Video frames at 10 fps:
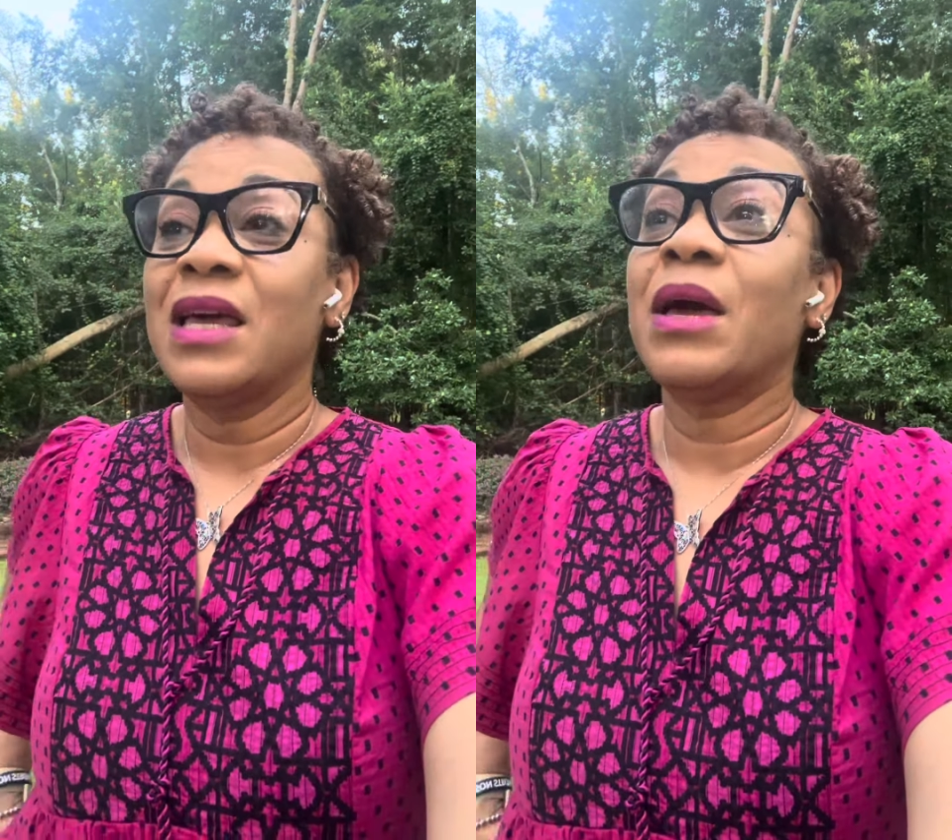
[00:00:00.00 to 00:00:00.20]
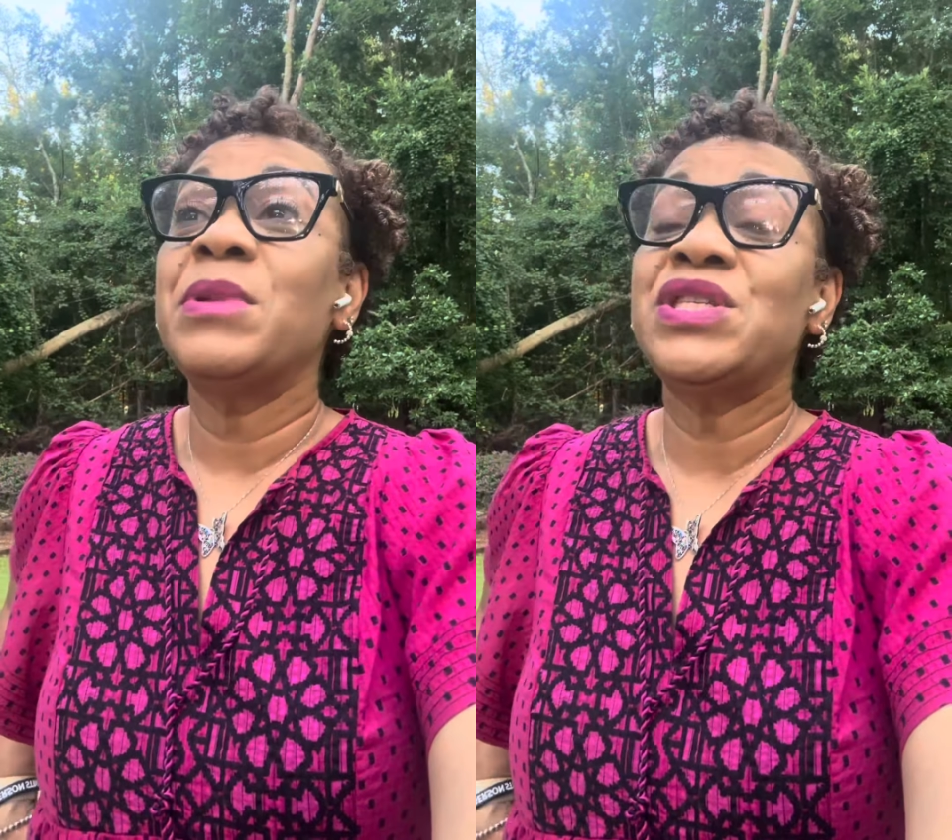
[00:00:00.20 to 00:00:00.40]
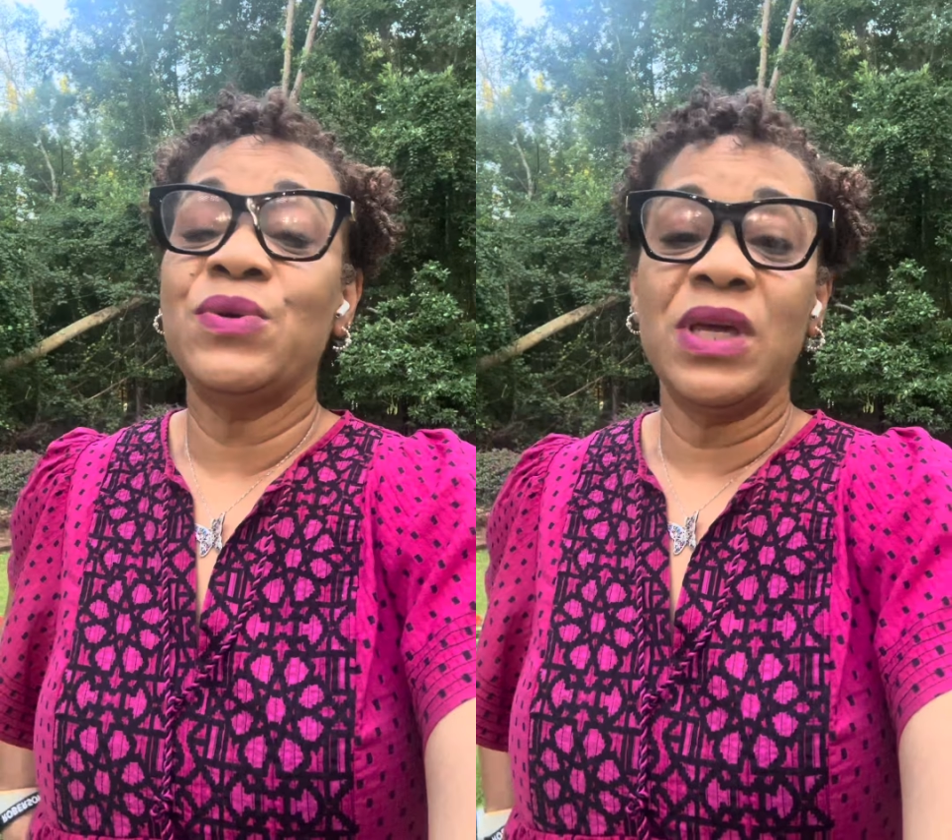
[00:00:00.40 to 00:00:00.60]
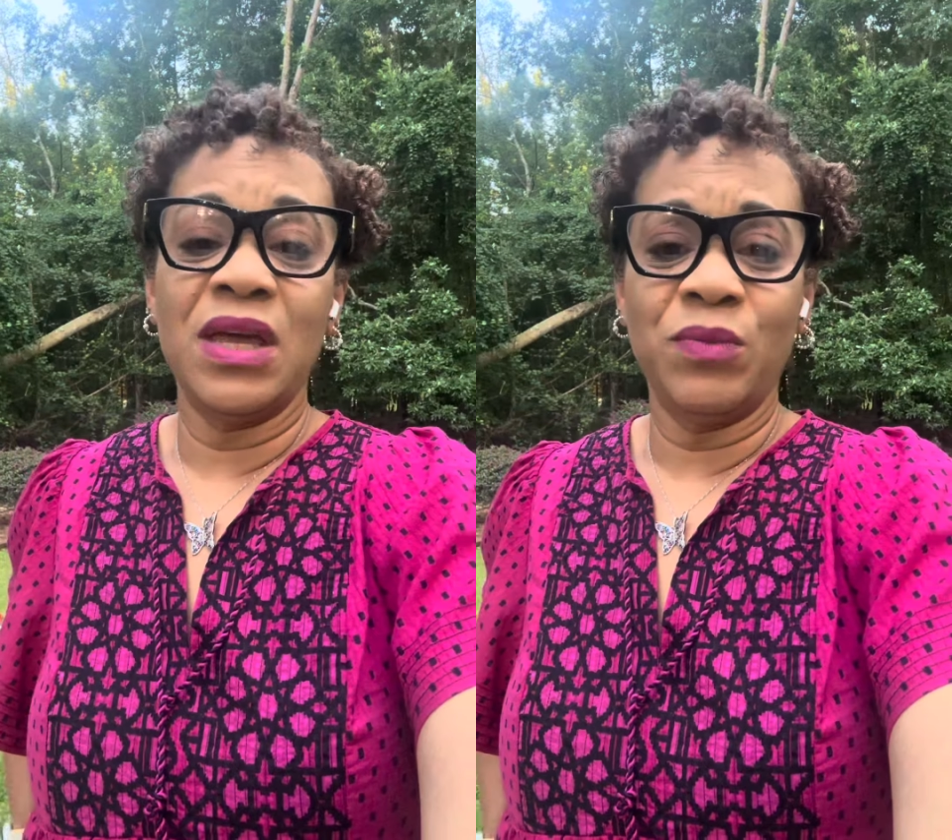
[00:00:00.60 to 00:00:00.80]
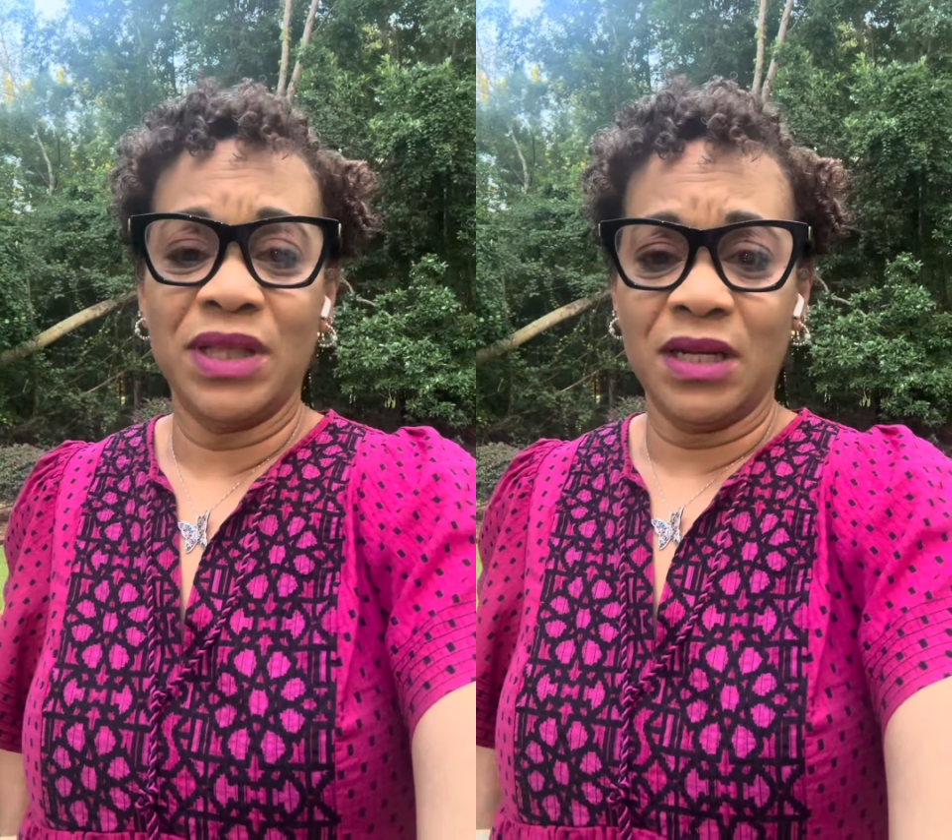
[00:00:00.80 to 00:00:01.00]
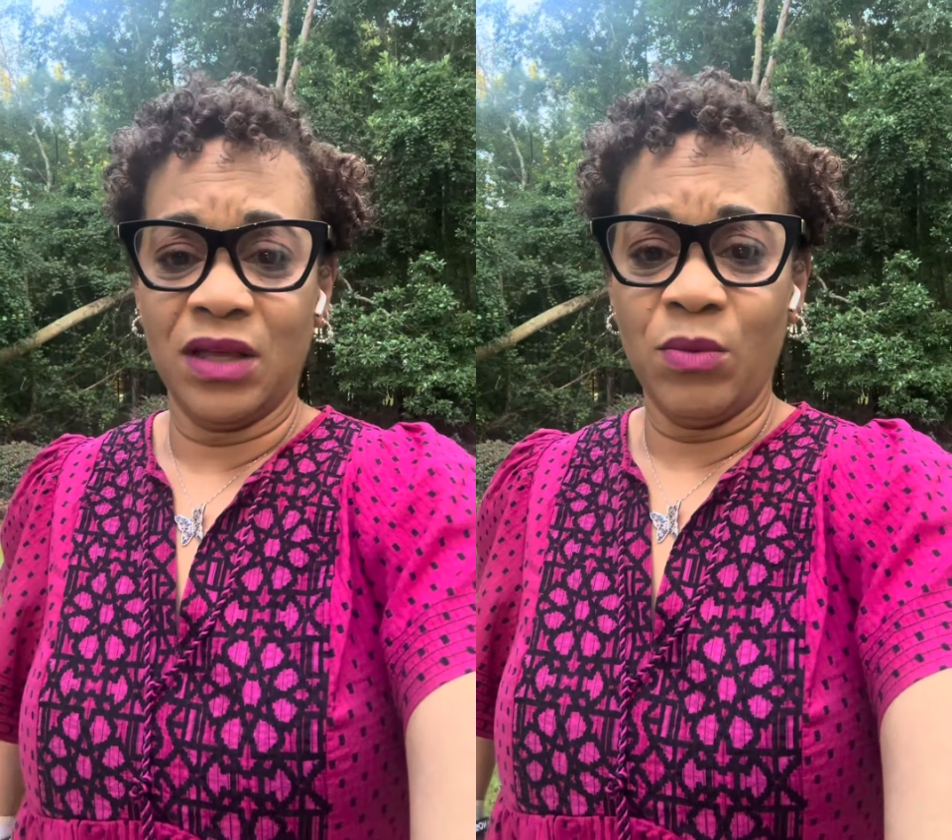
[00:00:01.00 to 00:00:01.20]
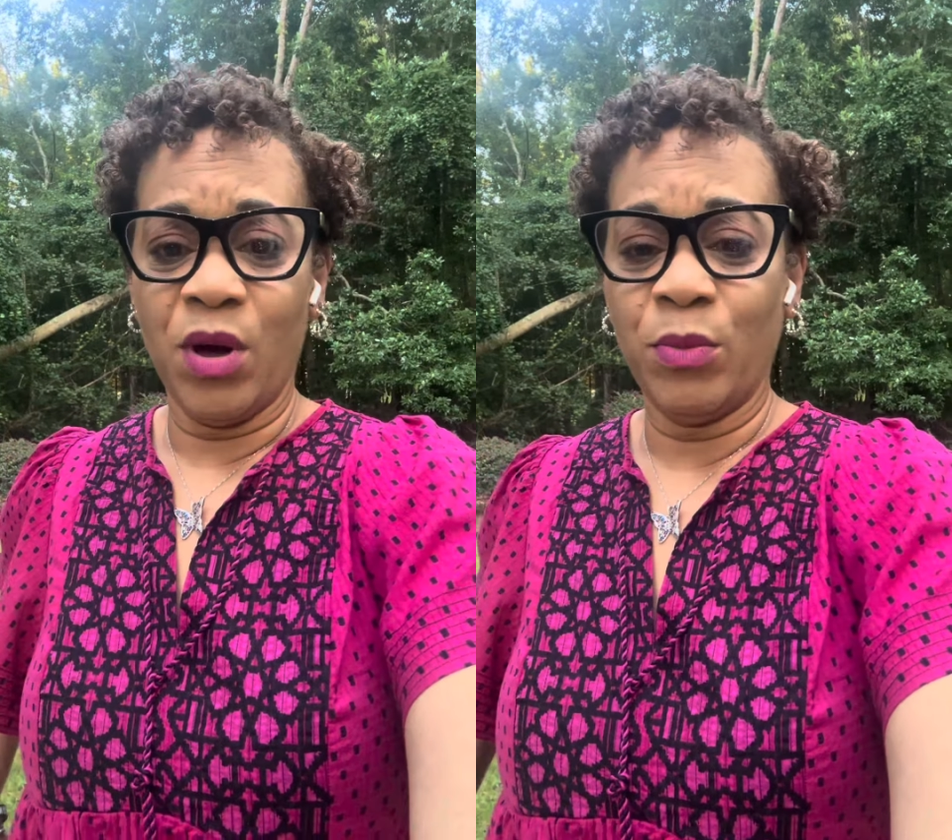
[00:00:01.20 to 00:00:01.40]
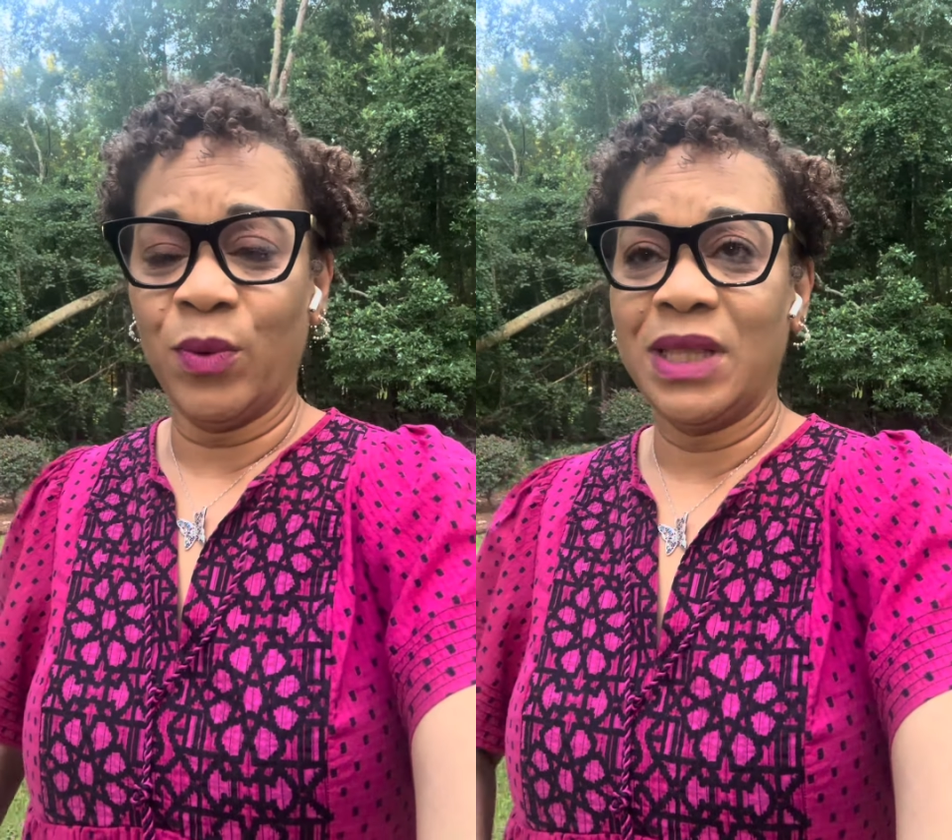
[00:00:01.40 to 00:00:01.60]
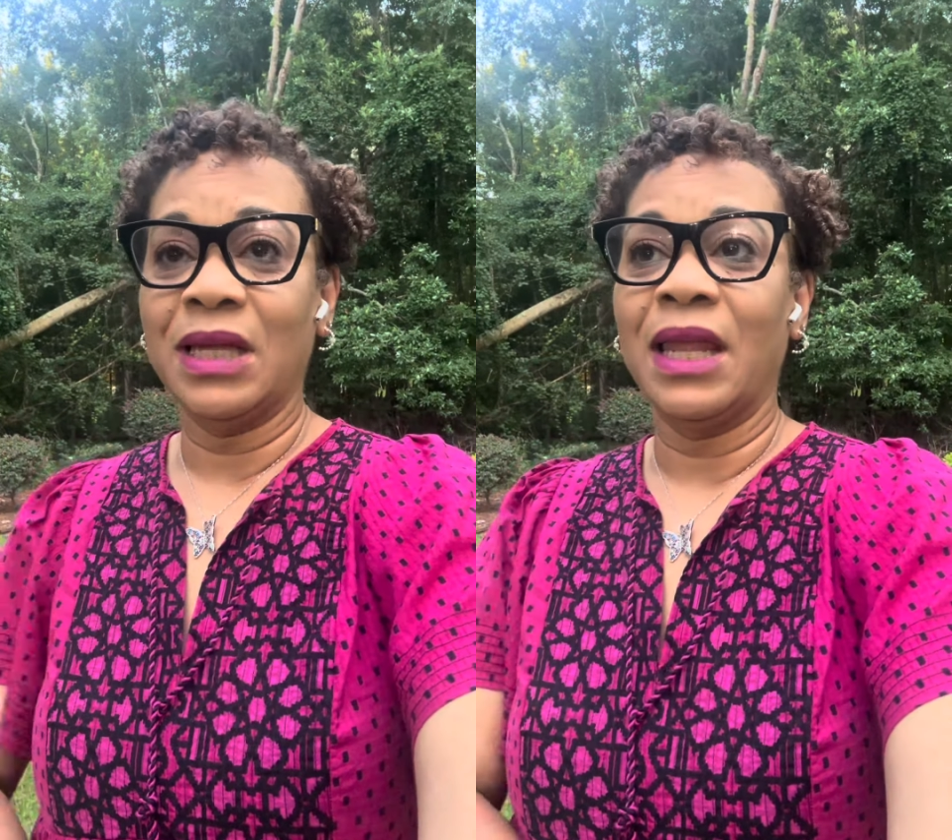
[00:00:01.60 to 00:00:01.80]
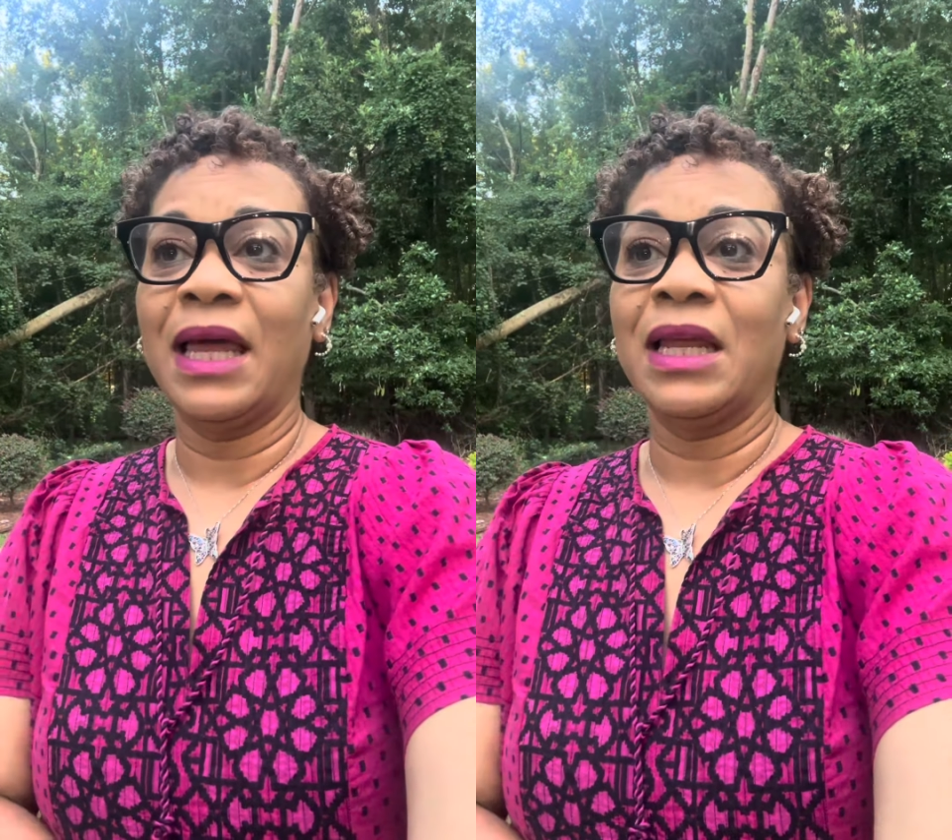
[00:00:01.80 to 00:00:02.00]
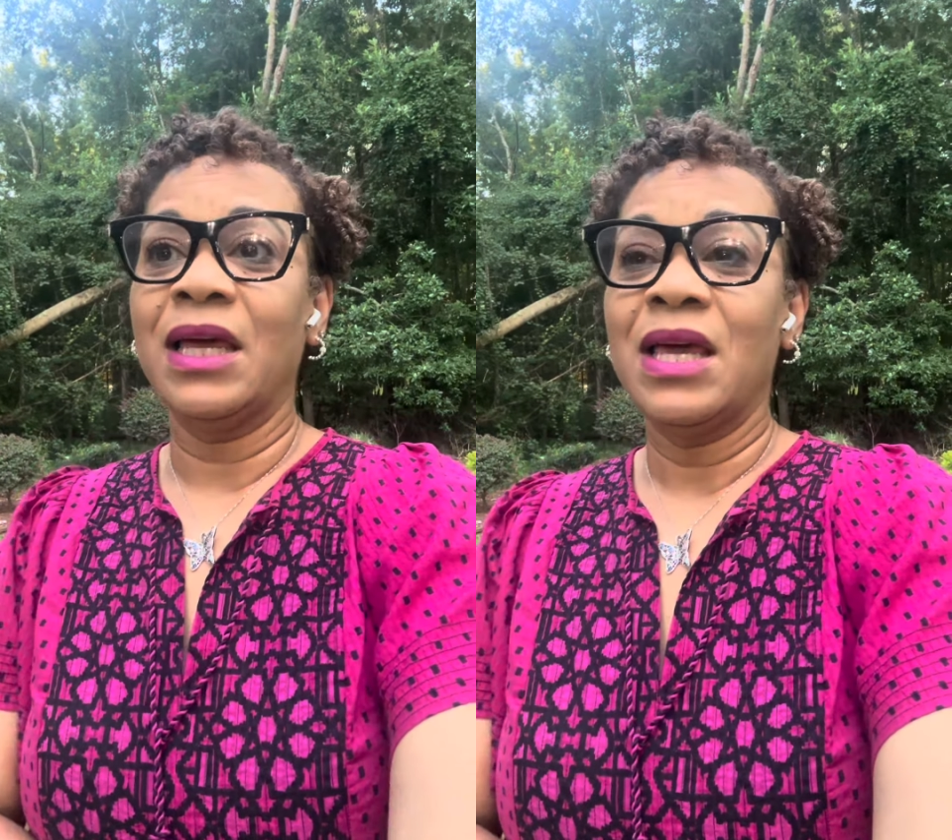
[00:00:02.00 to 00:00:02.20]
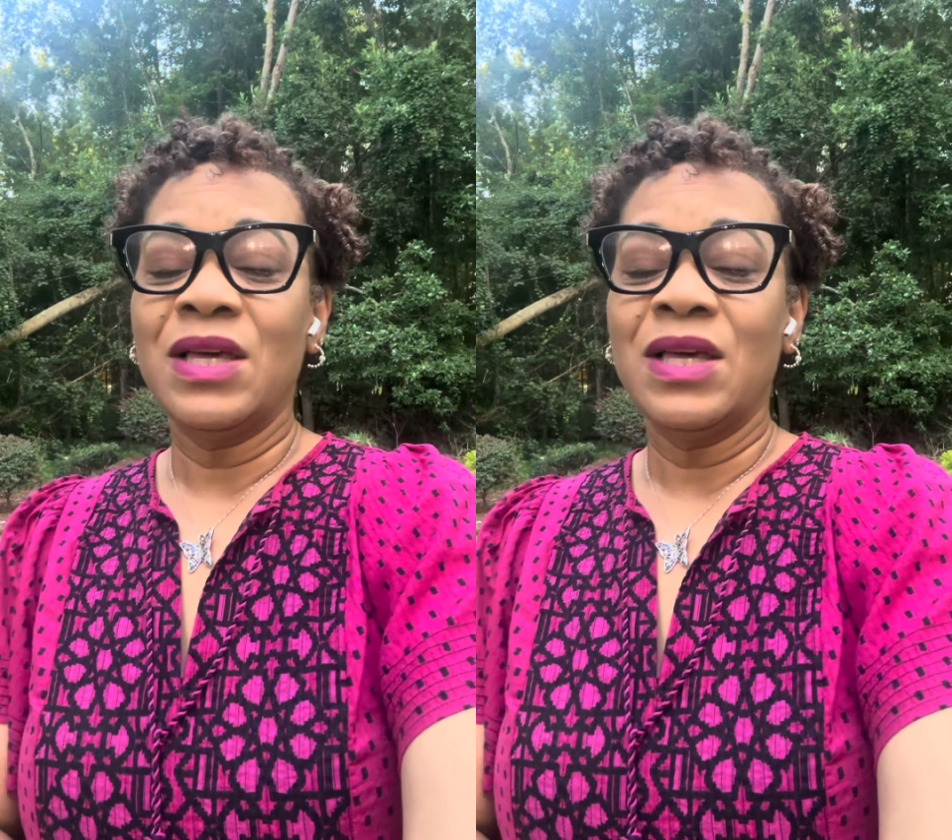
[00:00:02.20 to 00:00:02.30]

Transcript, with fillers: coming to you again with another moment with Yolanda.